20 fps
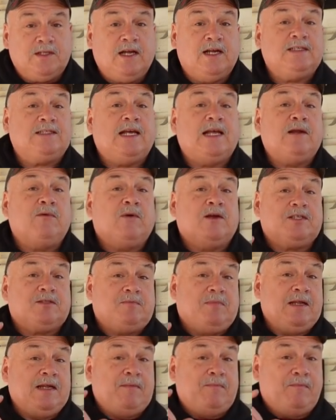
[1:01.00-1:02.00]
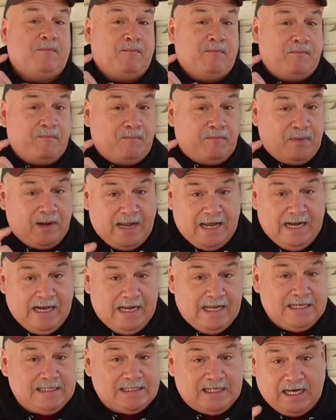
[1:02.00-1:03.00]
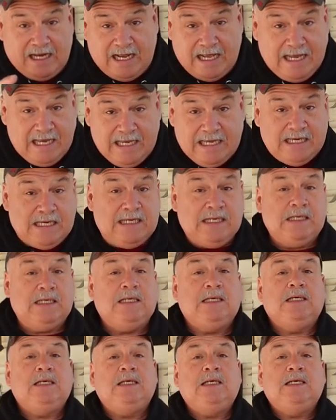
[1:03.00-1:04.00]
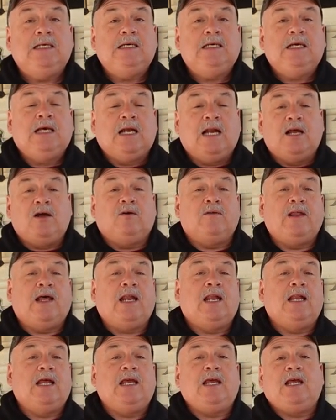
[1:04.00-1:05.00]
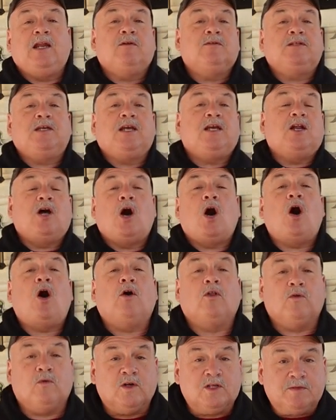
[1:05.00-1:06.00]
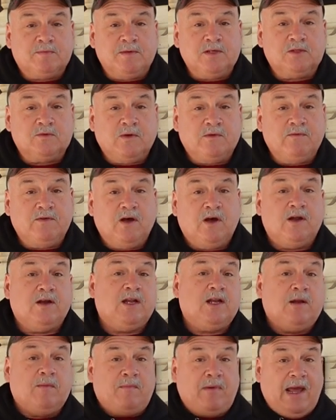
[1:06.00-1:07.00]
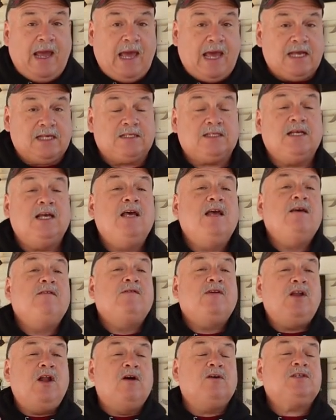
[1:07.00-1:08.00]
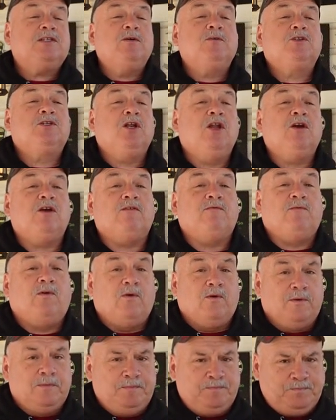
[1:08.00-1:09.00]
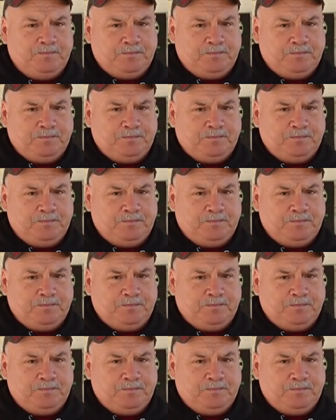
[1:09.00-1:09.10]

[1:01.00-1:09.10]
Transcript: There's a recipe playlist link. Click on that link and it'll take you to all the recipes we've done in the past. If you don't see what you're looking for,